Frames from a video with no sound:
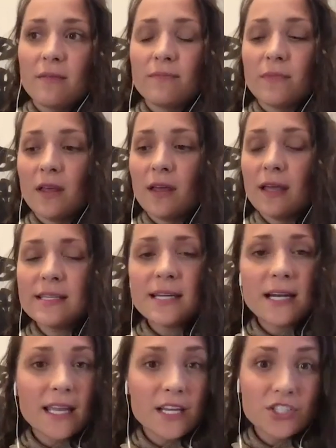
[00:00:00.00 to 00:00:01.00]
the
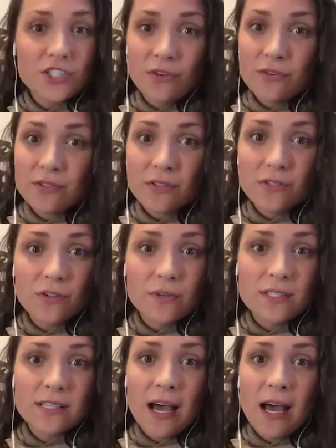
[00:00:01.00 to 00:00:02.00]
identity issues, the
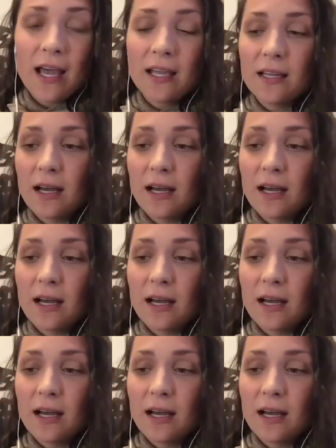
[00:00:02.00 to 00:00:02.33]
suicide,